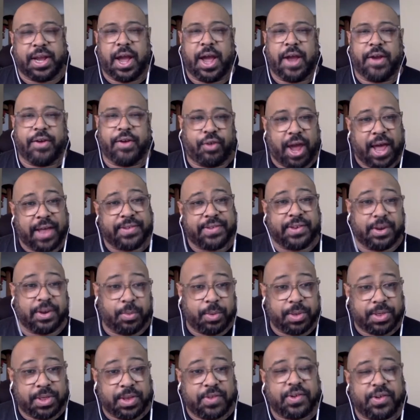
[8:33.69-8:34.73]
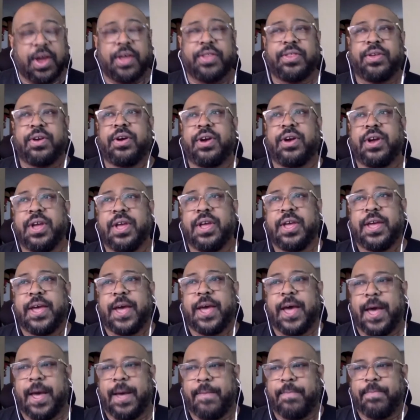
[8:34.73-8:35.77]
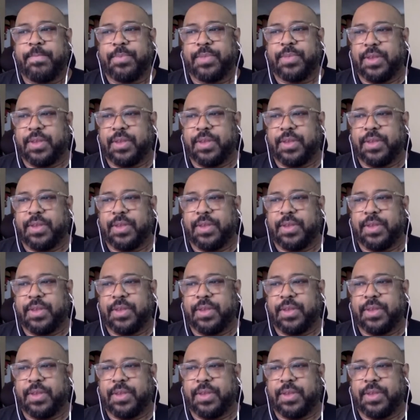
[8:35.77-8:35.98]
contrasted with each other um,